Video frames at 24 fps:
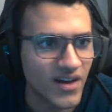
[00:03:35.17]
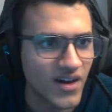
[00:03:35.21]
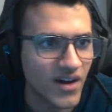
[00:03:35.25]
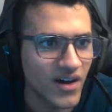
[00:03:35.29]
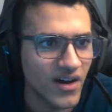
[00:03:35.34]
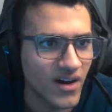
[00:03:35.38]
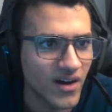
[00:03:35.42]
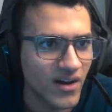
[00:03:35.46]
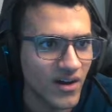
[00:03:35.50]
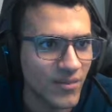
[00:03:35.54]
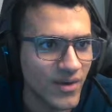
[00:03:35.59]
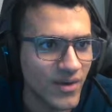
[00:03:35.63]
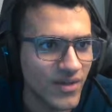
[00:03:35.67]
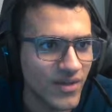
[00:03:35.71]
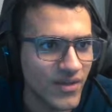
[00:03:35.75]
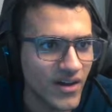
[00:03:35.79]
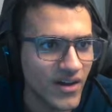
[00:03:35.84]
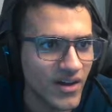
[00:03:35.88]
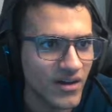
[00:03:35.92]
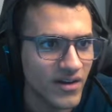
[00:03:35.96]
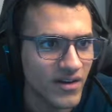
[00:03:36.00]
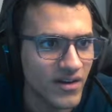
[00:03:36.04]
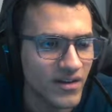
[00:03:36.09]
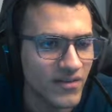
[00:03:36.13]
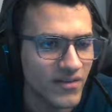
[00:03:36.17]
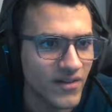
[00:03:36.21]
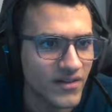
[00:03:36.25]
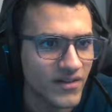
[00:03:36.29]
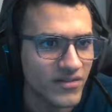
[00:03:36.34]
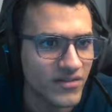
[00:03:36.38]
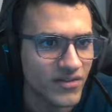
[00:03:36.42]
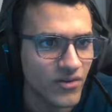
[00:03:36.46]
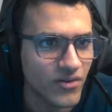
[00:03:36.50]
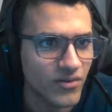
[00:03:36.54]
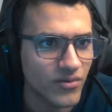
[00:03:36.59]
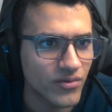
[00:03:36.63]
And then
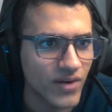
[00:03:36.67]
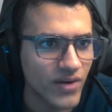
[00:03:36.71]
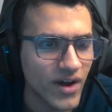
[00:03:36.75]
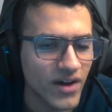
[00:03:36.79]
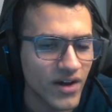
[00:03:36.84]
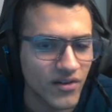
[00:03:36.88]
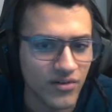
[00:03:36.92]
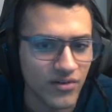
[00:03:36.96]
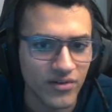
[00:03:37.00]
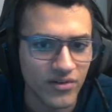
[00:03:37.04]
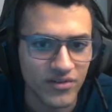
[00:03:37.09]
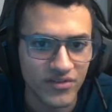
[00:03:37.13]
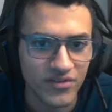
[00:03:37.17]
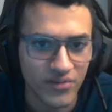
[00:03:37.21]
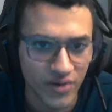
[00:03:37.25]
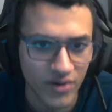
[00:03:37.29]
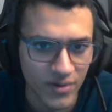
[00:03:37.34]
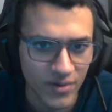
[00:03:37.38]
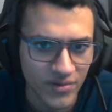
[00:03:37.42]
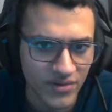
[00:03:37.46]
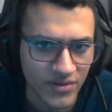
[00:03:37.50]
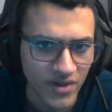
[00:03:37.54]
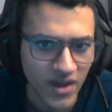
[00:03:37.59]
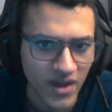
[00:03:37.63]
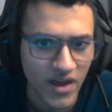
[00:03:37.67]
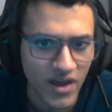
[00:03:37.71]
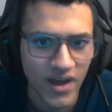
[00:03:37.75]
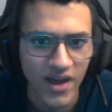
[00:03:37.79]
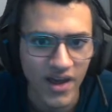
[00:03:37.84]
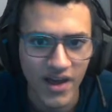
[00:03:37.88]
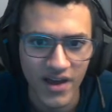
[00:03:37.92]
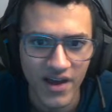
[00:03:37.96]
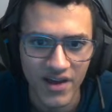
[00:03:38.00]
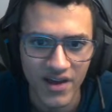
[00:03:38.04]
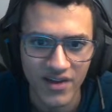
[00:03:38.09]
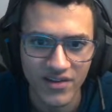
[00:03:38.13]
let's go add our script.
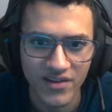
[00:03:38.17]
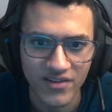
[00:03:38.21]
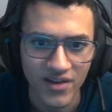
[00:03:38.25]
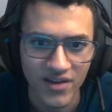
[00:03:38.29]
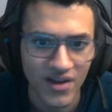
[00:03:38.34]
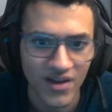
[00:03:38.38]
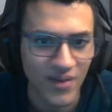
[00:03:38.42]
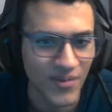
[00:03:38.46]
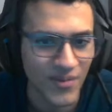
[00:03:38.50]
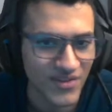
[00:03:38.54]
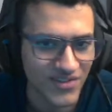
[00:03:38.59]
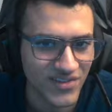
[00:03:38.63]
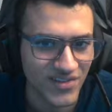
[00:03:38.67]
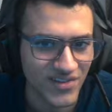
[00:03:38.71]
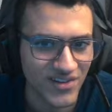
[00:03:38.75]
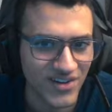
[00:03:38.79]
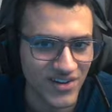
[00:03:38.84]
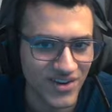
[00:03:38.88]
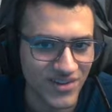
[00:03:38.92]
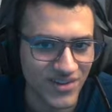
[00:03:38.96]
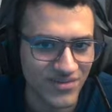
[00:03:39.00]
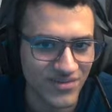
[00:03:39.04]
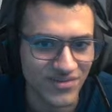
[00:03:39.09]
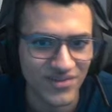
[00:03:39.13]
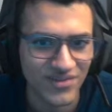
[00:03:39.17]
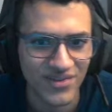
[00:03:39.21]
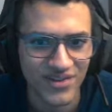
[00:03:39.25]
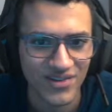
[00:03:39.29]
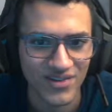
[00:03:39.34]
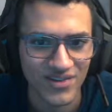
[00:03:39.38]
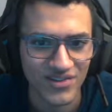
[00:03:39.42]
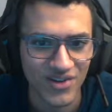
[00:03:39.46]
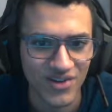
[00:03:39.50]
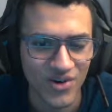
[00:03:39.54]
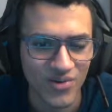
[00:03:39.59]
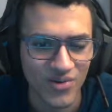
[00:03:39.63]
And amazingly enough,
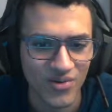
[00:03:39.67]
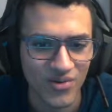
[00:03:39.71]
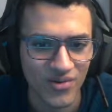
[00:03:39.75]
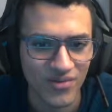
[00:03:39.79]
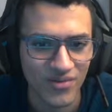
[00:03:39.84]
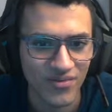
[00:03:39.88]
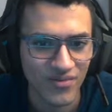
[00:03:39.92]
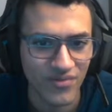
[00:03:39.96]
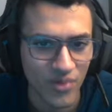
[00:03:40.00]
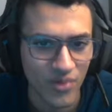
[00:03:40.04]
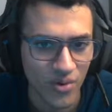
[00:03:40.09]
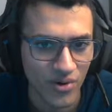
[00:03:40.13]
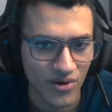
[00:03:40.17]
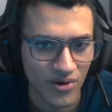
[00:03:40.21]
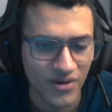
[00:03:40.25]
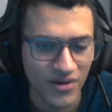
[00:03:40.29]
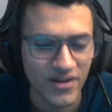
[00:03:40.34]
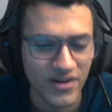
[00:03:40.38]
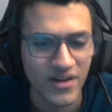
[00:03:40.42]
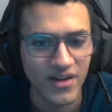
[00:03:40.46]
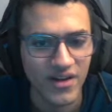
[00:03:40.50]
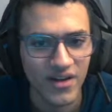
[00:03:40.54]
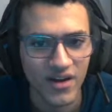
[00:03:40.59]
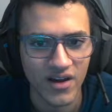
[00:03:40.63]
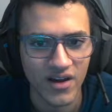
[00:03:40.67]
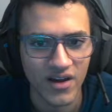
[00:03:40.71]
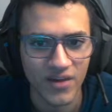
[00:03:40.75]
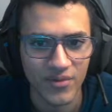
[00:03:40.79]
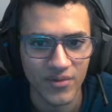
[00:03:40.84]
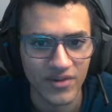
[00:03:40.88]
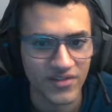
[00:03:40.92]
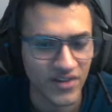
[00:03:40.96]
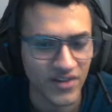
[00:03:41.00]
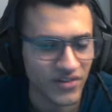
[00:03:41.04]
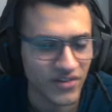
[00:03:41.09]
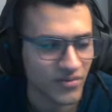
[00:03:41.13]
Godot 4,
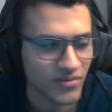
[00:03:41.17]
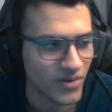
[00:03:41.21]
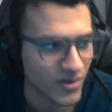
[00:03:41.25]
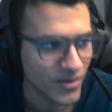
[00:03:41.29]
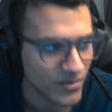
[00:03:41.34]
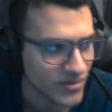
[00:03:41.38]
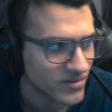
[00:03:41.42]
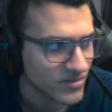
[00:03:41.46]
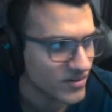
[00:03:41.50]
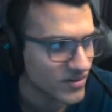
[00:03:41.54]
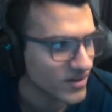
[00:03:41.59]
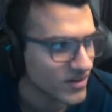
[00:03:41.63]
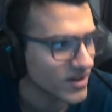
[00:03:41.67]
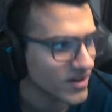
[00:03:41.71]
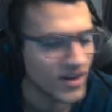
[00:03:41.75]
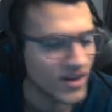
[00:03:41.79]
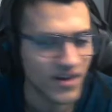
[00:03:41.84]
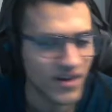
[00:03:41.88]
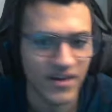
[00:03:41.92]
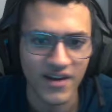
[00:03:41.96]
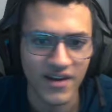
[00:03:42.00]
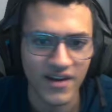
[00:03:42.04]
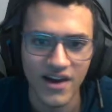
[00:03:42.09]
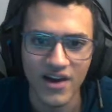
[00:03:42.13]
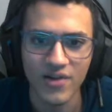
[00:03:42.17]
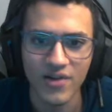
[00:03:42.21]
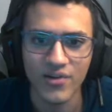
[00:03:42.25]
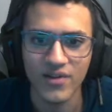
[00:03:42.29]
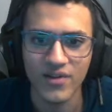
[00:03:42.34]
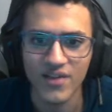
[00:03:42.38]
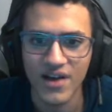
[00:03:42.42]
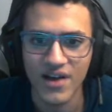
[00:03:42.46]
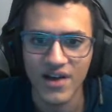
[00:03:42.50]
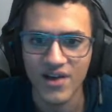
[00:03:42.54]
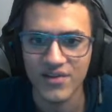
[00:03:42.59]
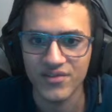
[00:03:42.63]
because that's what I'm using, now
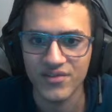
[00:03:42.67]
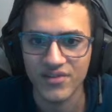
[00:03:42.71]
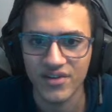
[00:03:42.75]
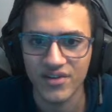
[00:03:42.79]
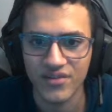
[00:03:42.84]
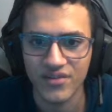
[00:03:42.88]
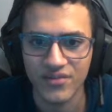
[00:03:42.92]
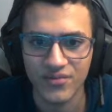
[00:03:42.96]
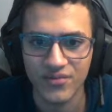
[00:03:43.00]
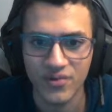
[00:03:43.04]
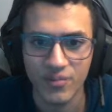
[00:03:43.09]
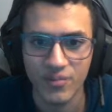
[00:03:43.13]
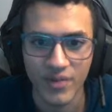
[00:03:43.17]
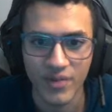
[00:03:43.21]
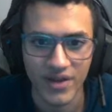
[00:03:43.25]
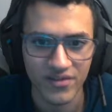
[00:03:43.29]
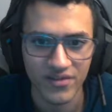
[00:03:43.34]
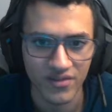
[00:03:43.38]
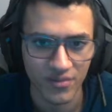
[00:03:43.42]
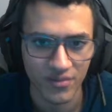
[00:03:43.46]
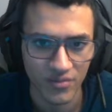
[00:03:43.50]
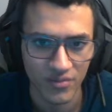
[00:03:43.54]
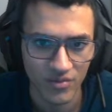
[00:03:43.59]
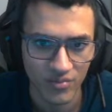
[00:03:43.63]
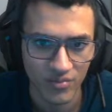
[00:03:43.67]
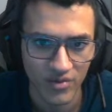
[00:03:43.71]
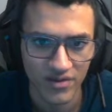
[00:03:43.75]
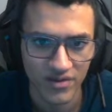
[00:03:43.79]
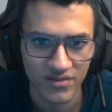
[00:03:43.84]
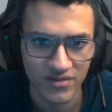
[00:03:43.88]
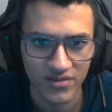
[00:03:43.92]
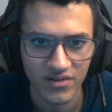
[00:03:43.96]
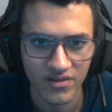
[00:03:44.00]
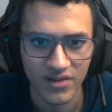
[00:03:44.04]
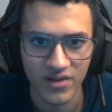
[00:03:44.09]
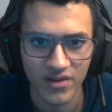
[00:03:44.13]
allows us for basic
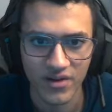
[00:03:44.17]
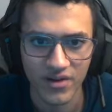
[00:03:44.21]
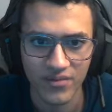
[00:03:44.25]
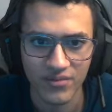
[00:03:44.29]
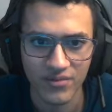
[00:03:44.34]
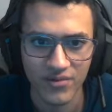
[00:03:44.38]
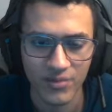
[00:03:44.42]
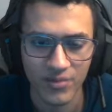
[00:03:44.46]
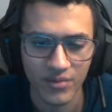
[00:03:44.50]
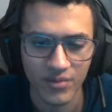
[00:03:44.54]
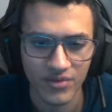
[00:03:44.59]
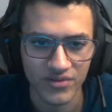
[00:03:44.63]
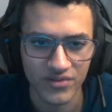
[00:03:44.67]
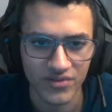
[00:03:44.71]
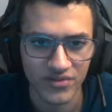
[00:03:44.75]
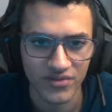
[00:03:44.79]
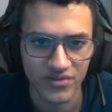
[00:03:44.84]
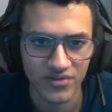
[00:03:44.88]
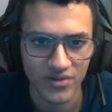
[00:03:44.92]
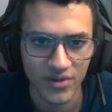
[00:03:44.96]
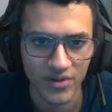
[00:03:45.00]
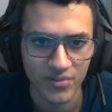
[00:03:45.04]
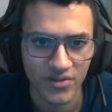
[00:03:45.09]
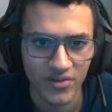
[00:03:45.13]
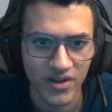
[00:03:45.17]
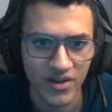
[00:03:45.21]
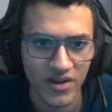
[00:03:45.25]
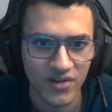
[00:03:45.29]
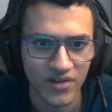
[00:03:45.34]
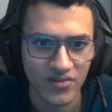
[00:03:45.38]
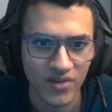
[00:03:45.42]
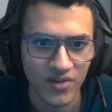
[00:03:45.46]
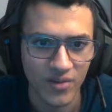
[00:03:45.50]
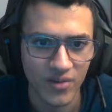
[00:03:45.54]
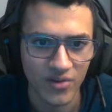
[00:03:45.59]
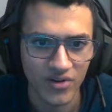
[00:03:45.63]
movement for built-in script.
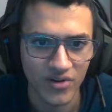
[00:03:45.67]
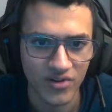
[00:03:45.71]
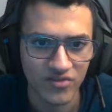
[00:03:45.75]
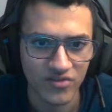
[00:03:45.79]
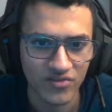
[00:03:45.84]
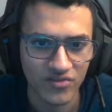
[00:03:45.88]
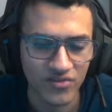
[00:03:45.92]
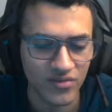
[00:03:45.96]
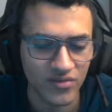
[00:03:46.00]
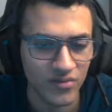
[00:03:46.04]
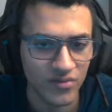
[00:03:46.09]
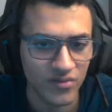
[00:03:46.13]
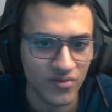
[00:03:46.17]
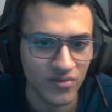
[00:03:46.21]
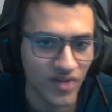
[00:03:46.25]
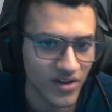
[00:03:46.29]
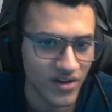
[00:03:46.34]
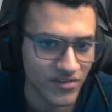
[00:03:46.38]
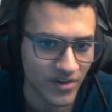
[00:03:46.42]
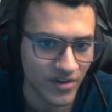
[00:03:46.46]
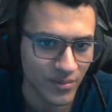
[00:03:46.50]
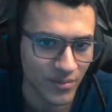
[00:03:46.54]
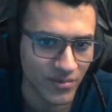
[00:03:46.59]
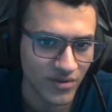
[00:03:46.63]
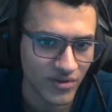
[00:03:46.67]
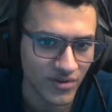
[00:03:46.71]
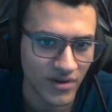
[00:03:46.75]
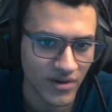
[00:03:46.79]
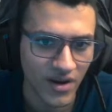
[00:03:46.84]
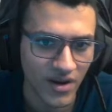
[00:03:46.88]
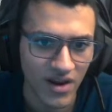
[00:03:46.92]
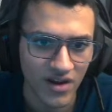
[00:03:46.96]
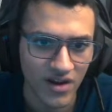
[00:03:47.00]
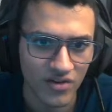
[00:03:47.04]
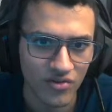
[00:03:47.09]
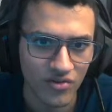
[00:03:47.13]
So I'm gonna just use that template
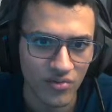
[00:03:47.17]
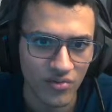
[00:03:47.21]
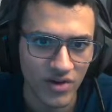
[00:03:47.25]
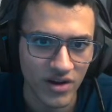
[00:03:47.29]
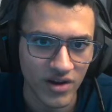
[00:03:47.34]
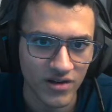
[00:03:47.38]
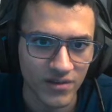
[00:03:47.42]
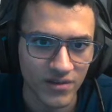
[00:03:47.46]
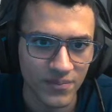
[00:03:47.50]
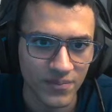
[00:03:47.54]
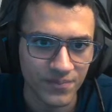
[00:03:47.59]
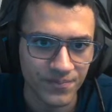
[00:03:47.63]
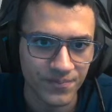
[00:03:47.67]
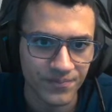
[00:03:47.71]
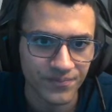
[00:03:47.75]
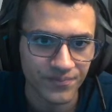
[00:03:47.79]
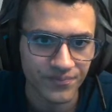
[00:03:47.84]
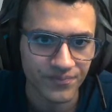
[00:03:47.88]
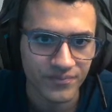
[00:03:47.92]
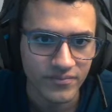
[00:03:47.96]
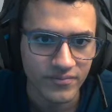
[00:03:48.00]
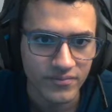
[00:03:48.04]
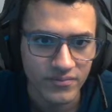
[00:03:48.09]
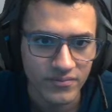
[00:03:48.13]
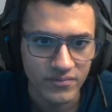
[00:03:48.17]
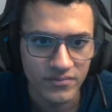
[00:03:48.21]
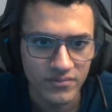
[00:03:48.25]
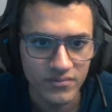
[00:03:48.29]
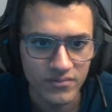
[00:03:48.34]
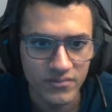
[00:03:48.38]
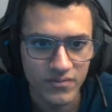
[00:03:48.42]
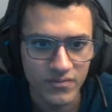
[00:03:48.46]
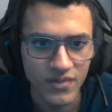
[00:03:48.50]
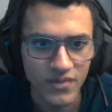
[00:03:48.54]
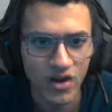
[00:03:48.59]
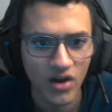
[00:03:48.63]
and create it.
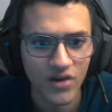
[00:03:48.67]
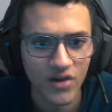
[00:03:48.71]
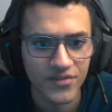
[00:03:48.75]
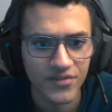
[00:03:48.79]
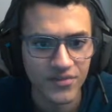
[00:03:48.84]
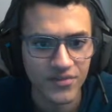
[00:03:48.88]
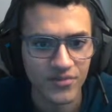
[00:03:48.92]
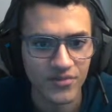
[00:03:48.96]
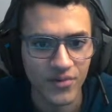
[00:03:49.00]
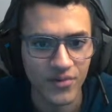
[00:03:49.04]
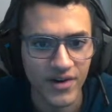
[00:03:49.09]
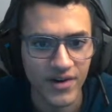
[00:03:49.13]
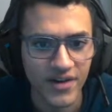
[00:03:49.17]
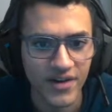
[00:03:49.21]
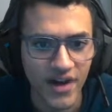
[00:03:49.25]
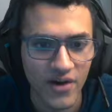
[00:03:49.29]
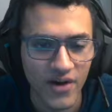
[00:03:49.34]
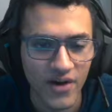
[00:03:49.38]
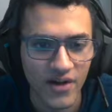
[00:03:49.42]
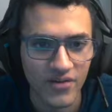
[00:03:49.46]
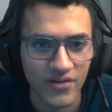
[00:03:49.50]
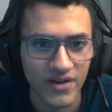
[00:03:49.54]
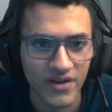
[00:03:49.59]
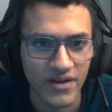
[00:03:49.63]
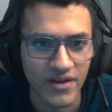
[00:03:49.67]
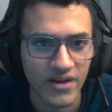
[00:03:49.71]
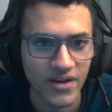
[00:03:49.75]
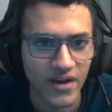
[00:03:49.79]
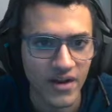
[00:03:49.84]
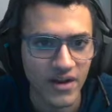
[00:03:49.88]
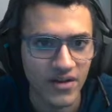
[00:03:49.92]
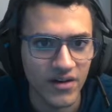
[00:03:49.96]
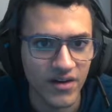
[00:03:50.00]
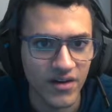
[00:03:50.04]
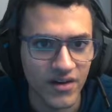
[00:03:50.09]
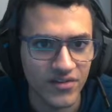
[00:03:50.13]
Awesome, so I now have a
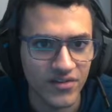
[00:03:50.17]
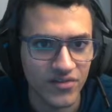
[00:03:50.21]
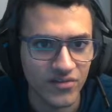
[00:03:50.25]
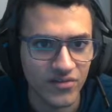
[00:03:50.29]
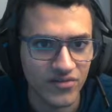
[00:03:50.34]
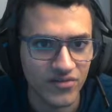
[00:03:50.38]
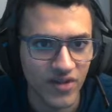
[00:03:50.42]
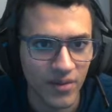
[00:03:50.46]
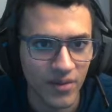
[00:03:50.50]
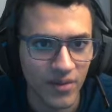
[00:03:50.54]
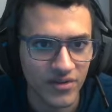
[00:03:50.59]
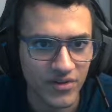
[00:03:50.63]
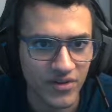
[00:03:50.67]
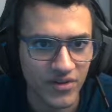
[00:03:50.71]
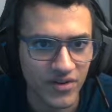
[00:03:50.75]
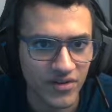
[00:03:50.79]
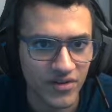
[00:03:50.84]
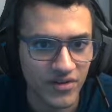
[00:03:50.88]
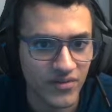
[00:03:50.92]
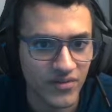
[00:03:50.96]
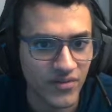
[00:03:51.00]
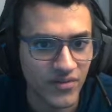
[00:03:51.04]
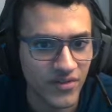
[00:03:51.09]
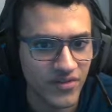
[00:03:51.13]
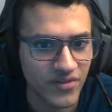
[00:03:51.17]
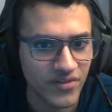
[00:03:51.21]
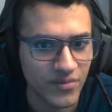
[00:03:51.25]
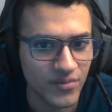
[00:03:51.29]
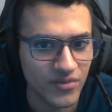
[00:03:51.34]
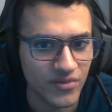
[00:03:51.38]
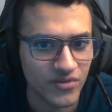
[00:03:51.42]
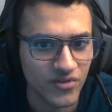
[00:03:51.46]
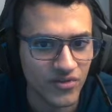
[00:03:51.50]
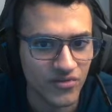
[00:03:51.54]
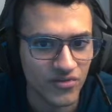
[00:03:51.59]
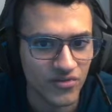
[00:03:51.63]
nice little template here. It's very
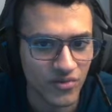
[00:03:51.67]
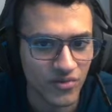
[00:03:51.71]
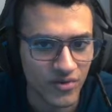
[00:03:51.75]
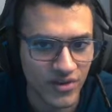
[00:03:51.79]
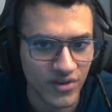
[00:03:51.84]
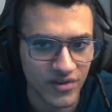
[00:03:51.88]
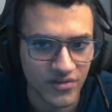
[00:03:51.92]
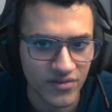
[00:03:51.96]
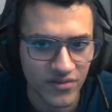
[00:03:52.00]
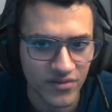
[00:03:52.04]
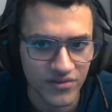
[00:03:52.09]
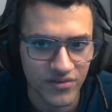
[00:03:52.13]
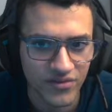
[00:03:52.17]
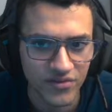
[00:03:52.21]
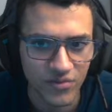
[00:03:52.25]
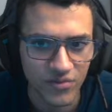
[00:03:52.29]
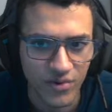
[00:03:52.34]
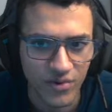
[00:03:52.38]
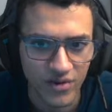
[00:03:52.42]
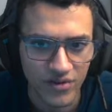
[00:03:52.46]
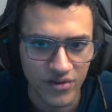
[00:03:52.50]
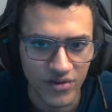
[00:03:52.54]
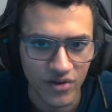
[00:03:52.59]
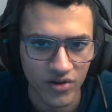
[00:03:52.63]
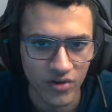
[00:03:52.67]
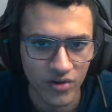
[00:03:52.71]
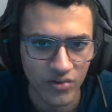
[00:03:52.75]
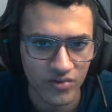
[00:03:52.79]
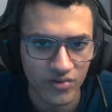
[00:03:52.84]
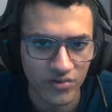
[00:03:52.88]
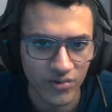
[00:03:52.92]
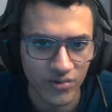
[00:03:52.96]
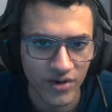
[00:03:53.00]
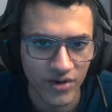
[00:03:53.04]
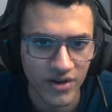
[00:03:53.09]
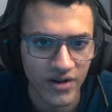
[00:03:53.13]
similar to 2D, so let's just quickly go
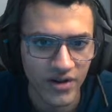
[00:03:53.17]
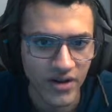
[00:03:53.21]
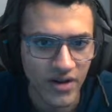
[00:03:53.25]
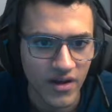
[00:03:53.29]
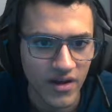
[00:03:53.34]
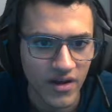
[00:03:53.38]
through it.